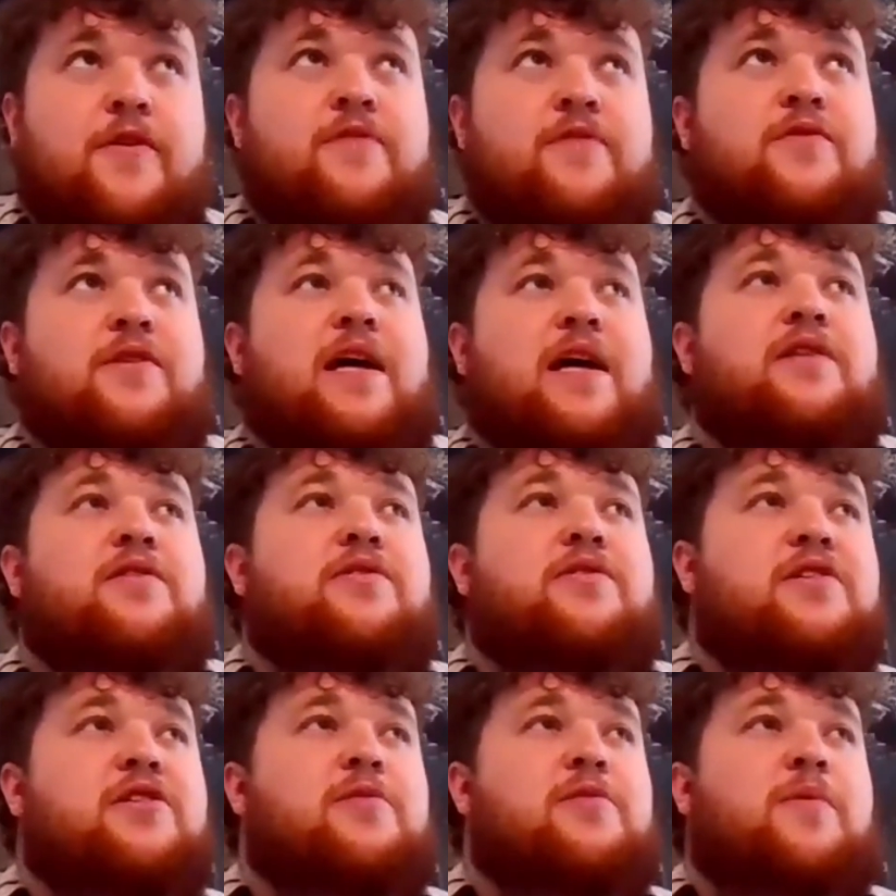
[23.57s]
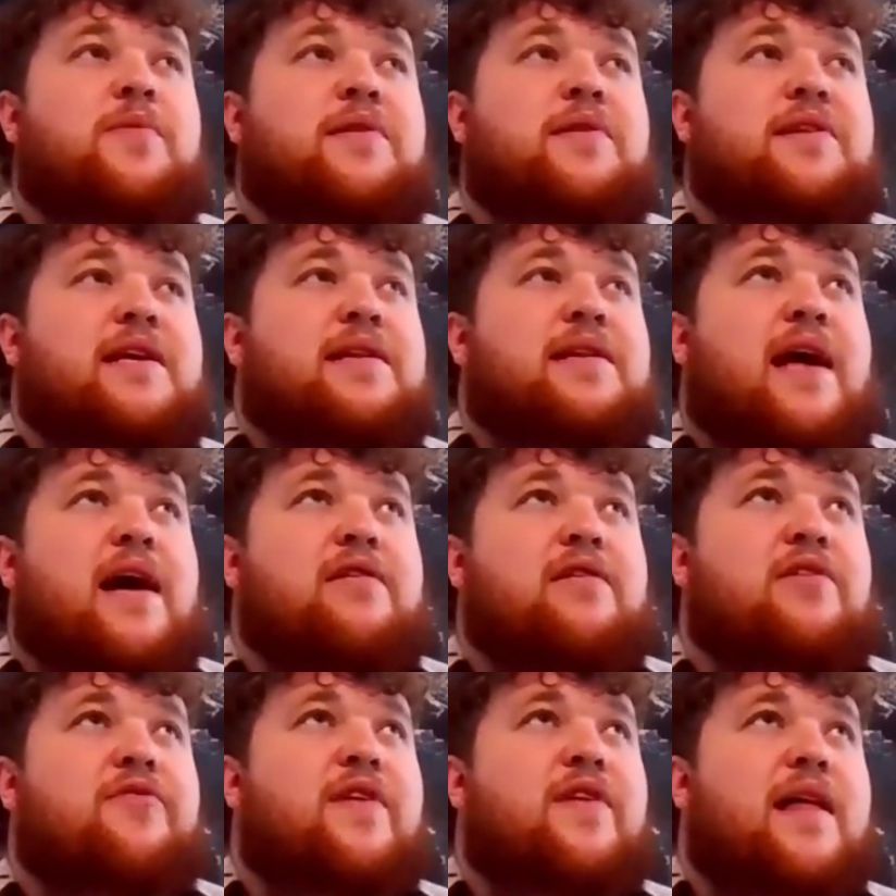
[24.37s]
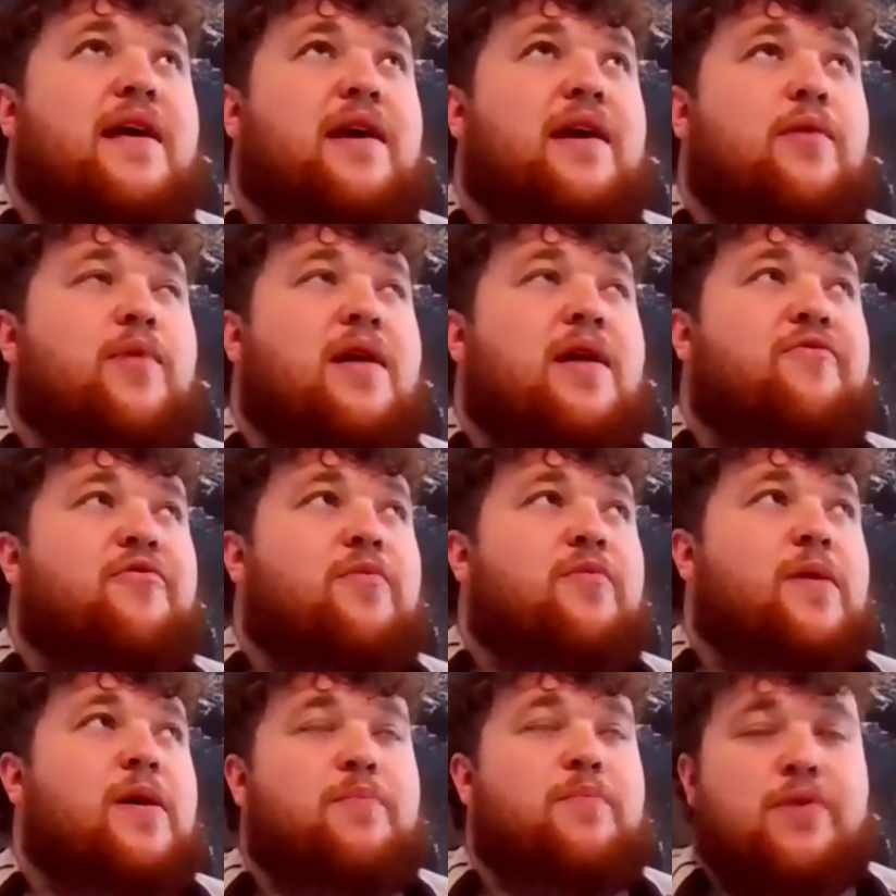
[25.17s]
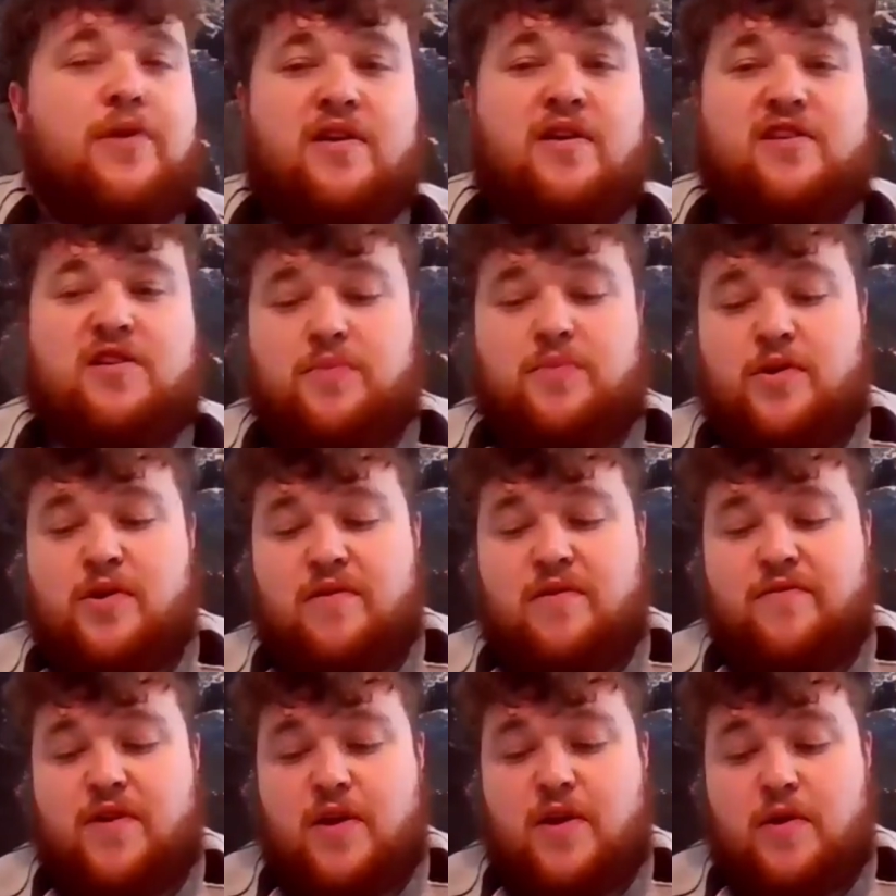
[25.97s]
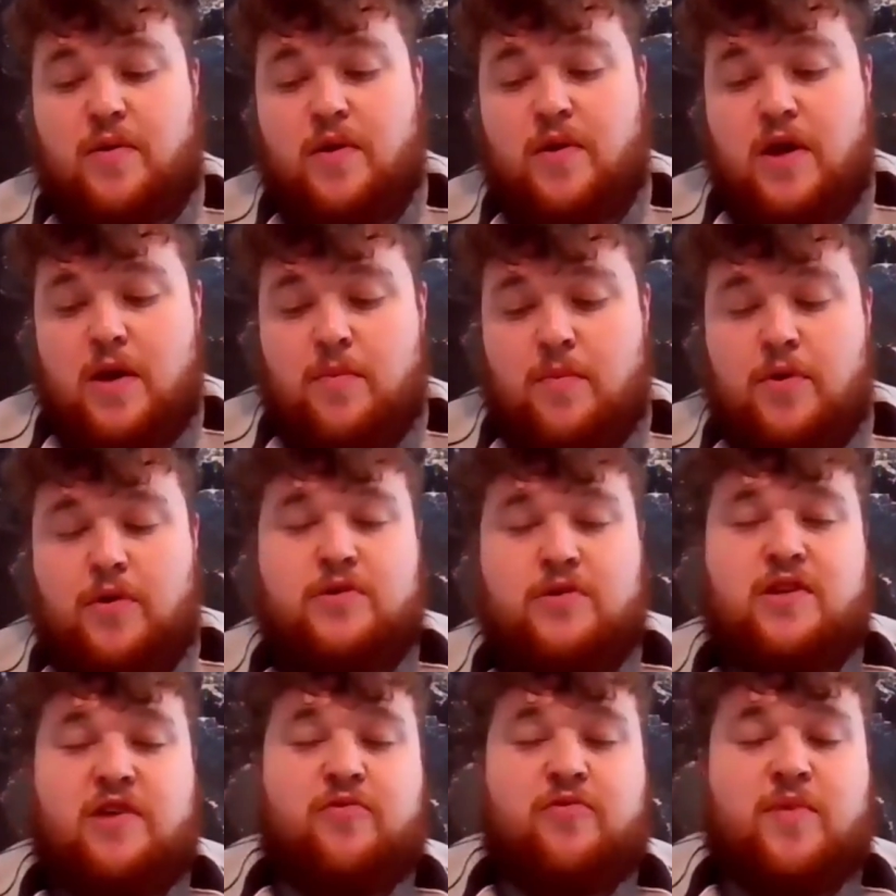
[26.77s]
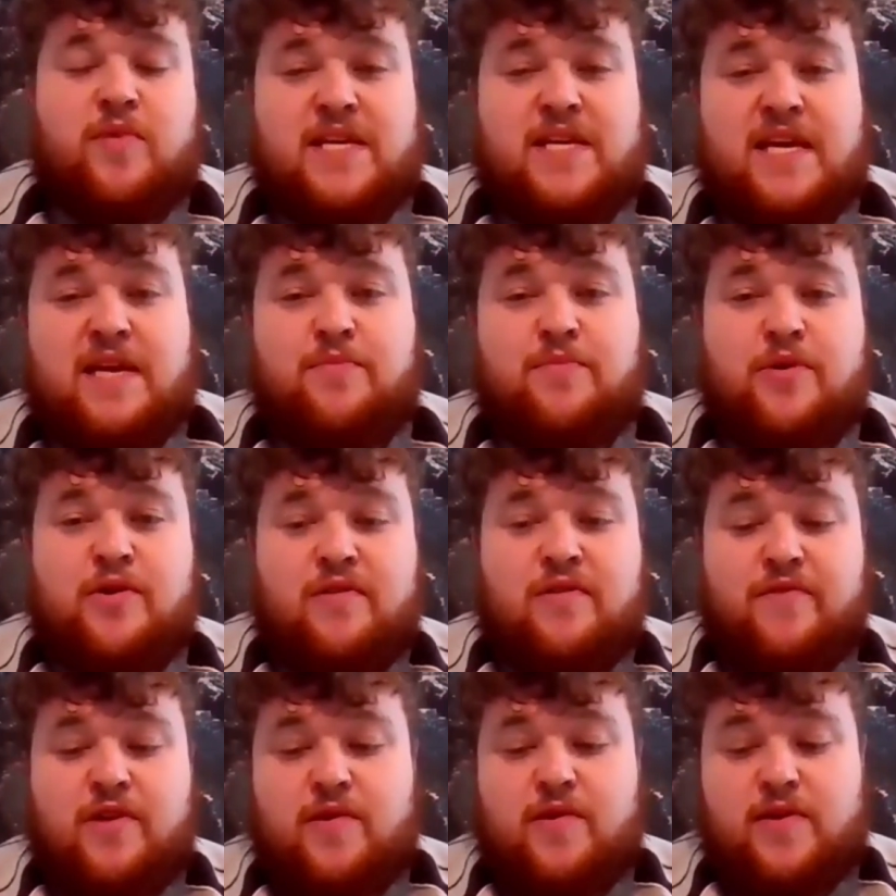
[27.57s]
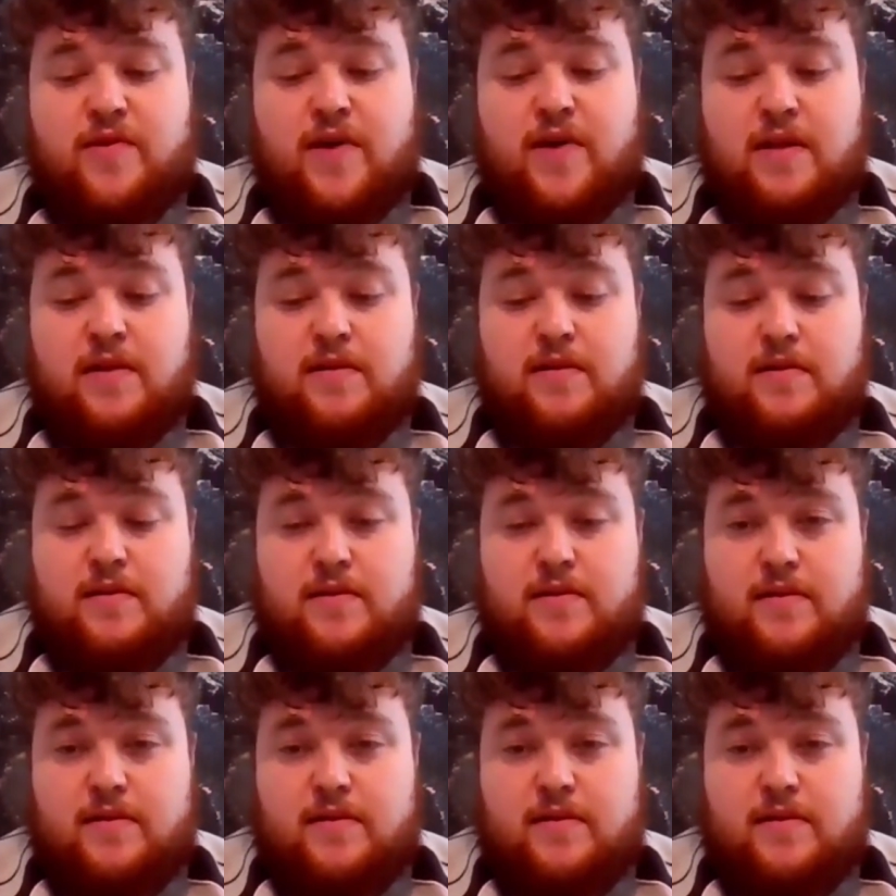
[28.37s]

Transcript: first of all, kind of just sum up the season. How do you feel like it went from a personal point of view, but also from a team point of view as well?